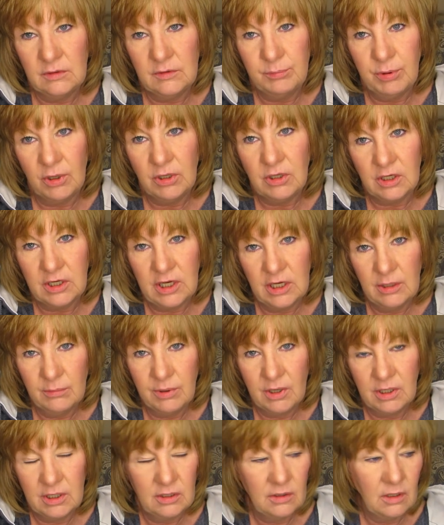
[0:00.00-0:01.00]
Burger King
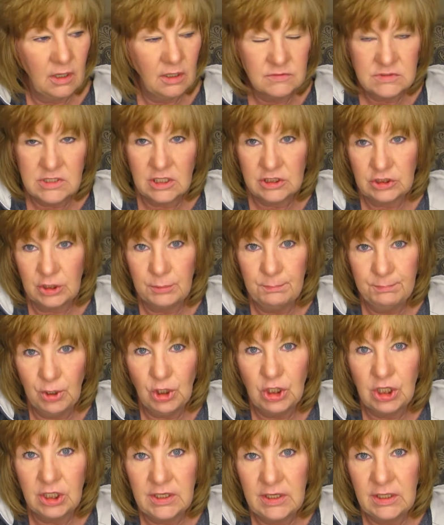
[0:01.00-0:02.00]
parking lot, it was actually
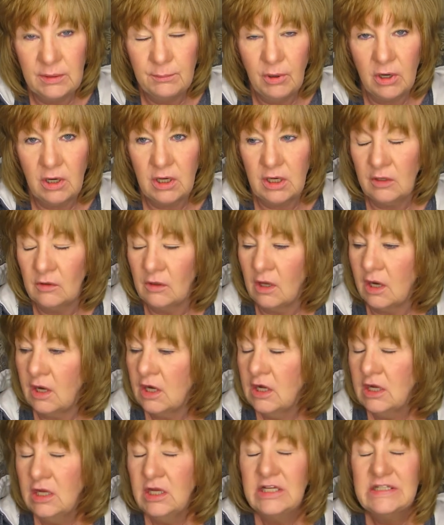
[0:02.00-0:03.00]
Burger King parking lot,
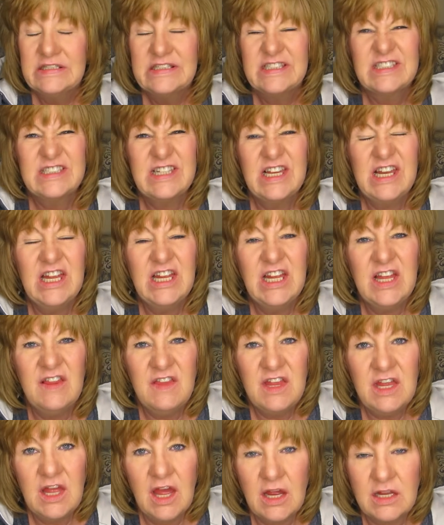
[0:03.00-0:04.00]
sitting in
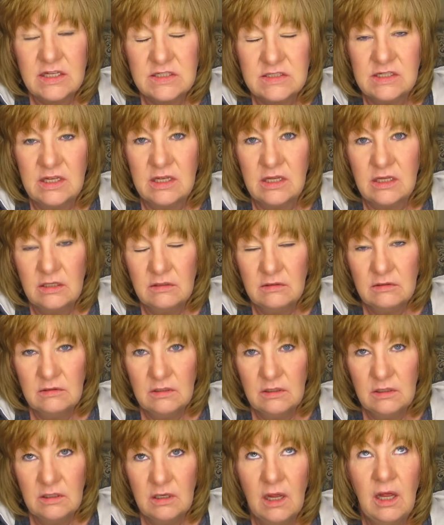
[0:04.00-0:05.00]
the exit,
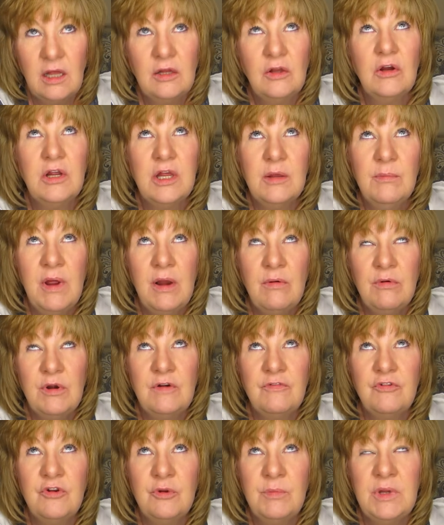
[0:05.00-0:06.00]
I look in my
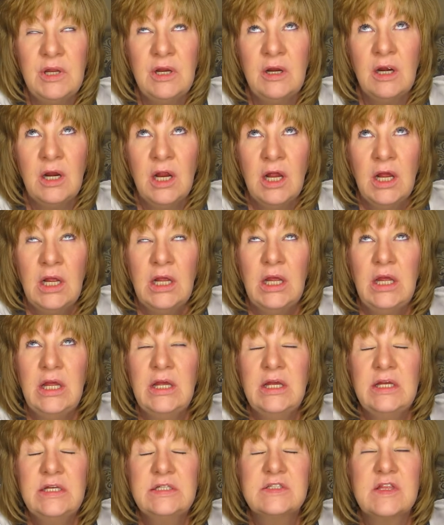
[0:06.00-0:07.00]
rearview mirror,
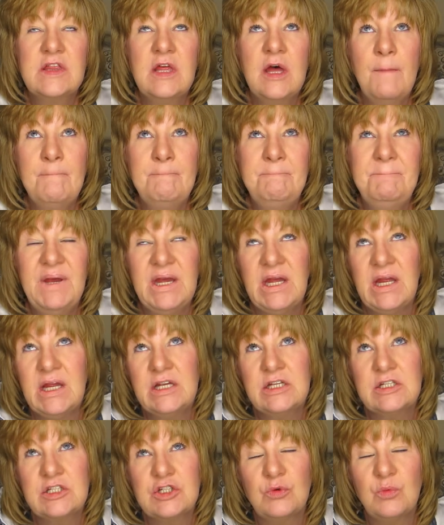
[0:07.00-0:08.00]
is the
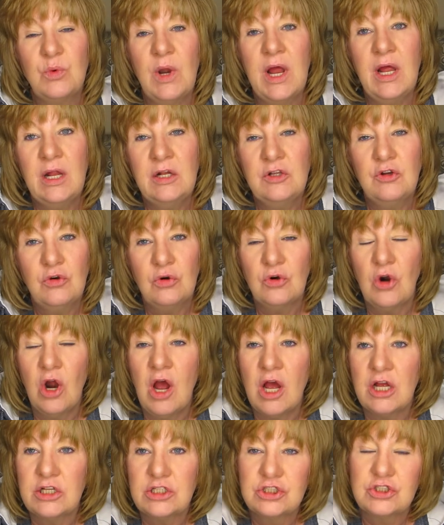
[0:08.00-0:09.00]
biggest Red
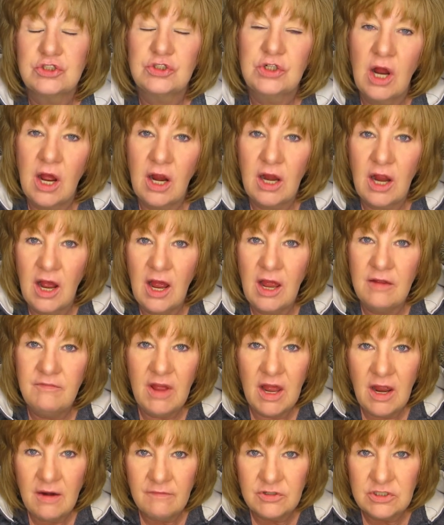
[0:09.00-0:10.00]
Cross truck I've
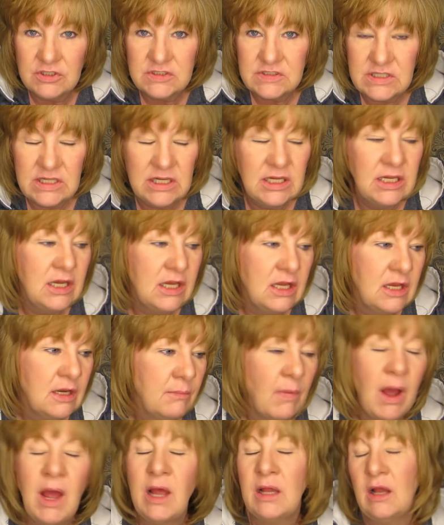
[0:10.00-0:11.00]
ever seen
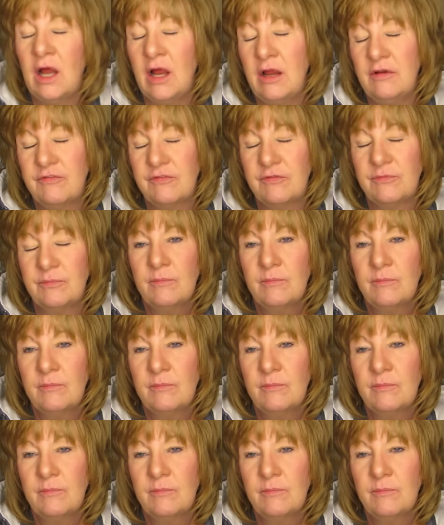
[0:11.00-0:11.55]
in my life.